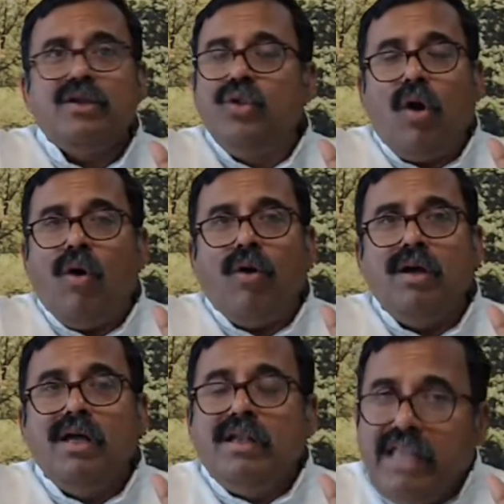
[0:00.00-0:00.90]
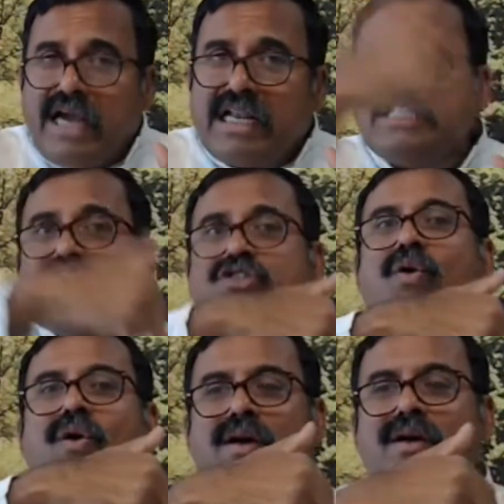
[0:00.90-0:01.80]
No. Necklace is
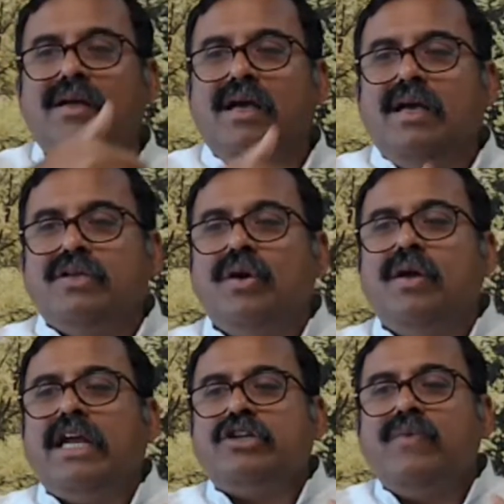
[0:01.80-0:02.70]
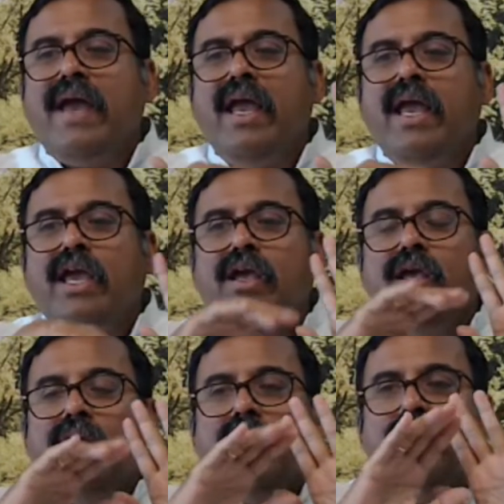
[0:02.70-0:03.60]
gold. So that's why
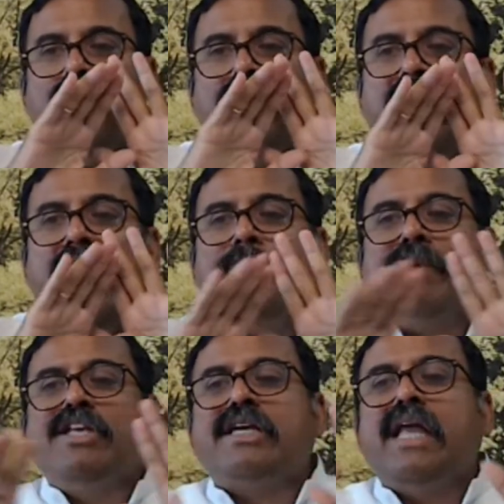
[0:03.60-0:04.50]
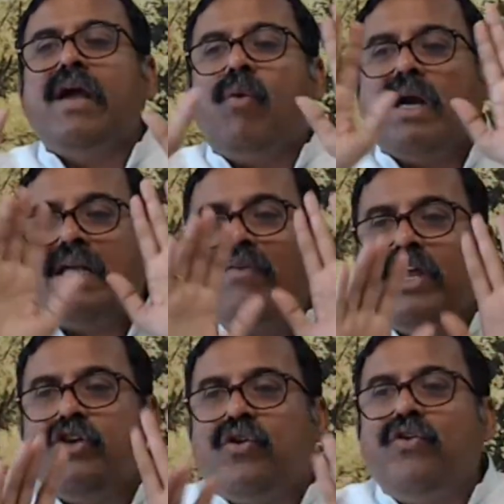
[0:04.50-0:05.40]
you keep rejecting whatever
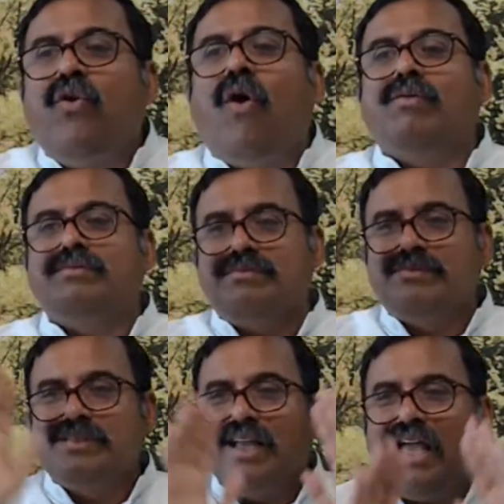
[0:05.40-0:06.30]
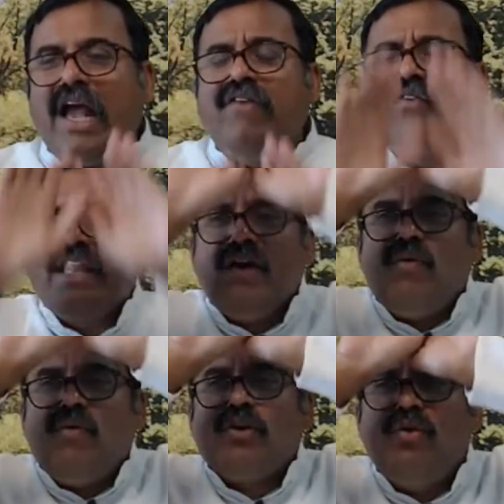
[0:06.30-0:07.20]
you know. Everything
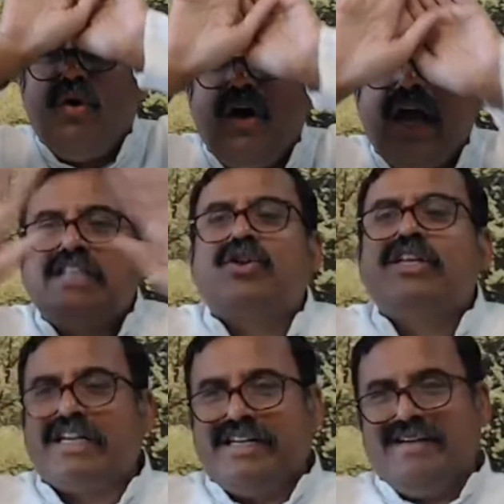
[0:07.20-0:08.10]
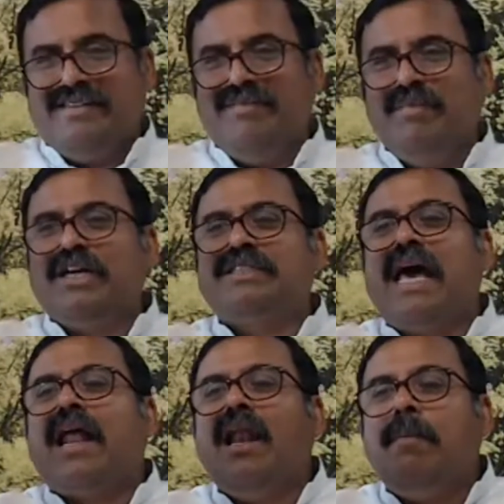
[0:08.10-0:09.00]
what you know as rejected, because they
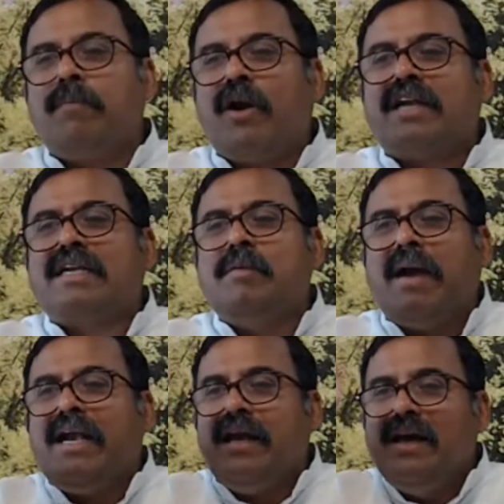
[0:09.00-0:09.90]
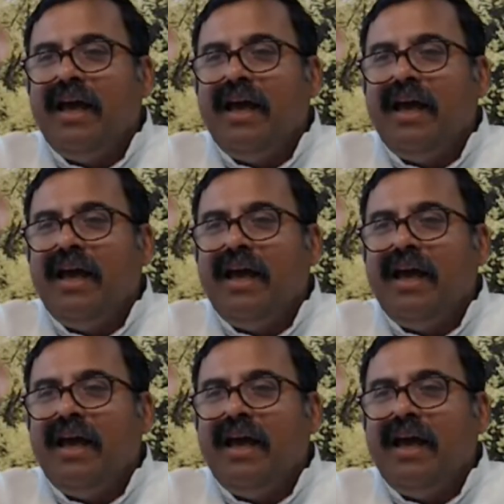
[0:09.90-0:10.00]
are all product of the mind.